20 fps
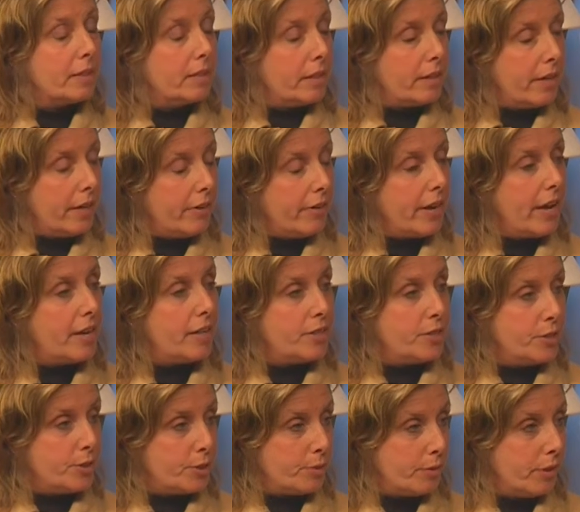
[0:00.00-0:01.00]
to carry on as
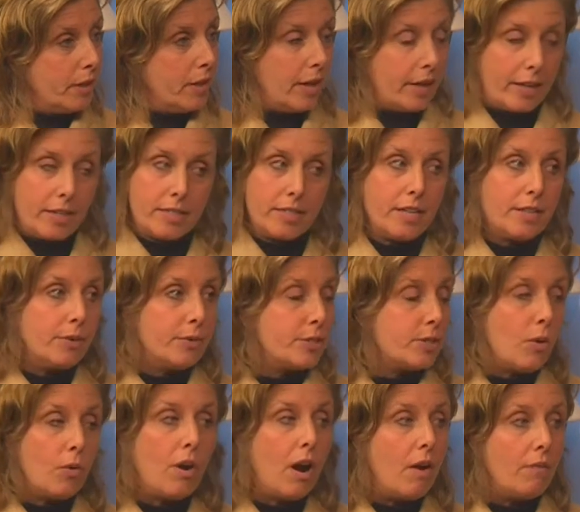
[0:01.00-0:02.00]
usual. Like I said, there was
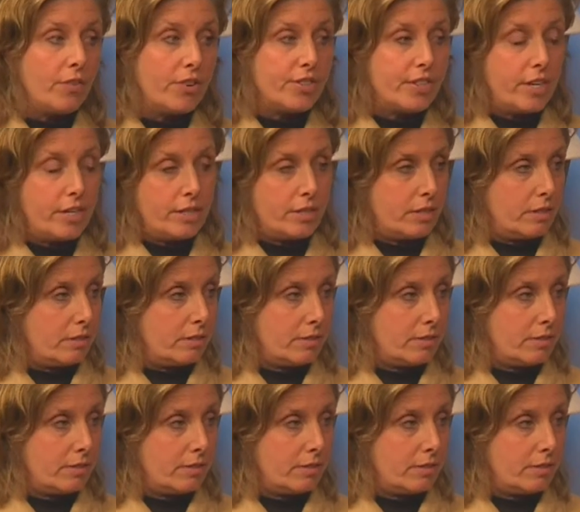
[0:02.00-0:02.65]
no conversation.